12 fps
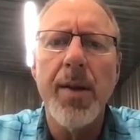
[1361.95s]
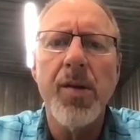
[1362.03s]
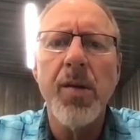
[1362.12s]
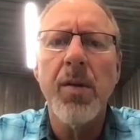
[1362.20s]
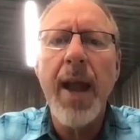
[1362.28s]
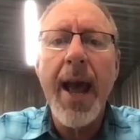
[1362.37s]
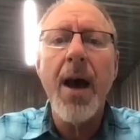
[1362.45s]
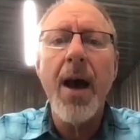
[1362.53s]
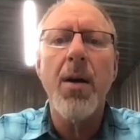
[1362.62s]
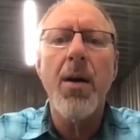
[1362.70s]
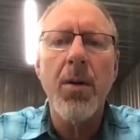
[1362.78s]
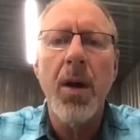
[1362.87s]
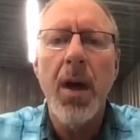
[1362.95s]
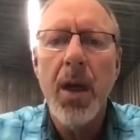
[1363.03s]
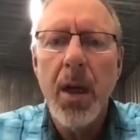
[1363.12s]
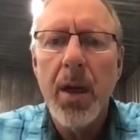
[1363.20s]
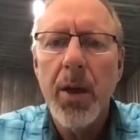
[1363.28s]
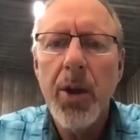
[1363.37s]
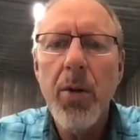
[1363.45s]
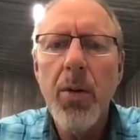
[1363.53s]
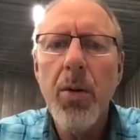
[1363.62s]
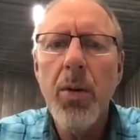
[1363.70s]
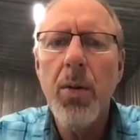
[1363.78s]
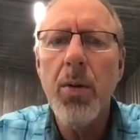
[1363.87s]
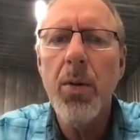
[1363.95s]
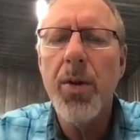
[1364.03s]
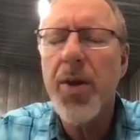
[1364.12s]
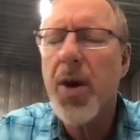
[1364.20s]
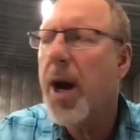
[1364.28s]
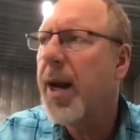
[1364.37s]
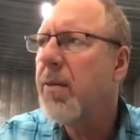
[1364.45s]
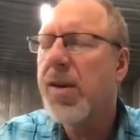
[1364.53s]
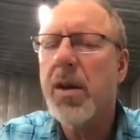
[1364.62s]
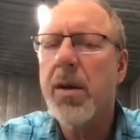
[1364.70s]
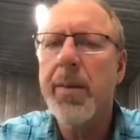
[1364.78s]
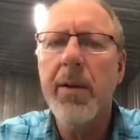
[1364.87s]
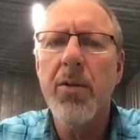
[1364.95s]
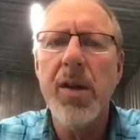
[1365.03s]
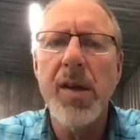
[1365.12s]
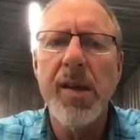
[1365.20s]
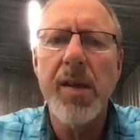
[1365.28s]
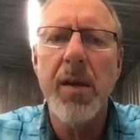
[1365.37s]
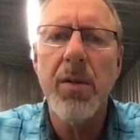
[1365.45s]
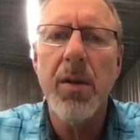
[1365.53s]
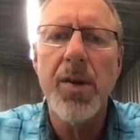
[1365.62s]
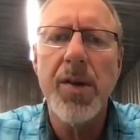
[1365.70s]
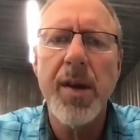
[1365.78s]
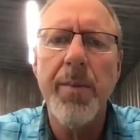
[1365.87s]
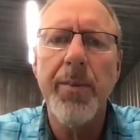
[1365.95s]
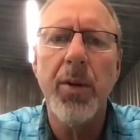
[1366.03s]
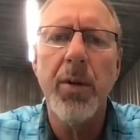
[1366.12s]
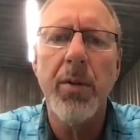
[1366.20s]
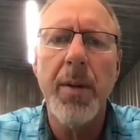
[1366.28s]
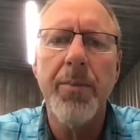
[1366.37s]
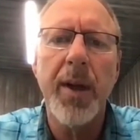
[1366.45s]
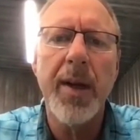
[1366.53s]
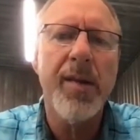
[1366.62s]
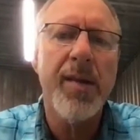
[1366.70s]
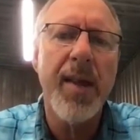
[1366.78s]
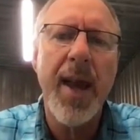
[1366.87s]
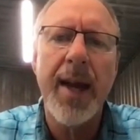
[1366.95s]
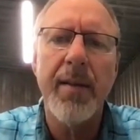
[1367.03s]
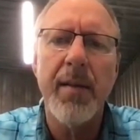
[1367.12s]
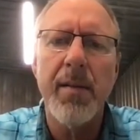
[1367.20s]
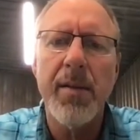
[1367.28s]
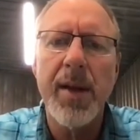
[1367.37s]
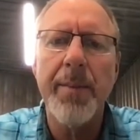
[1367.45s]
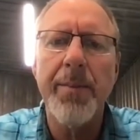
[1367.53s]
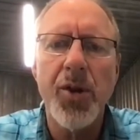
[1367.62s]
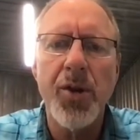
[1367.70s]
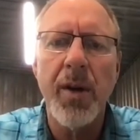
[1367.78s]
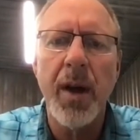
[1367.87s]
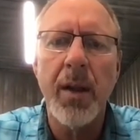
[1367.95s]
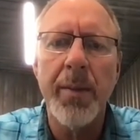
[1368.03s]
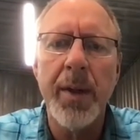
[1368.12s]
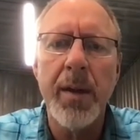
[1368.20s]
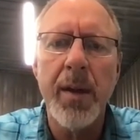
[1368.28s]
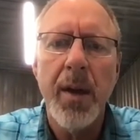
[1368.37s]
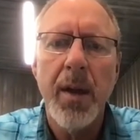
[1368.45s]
So now you thought it was going to be real simple to replace that temperature element.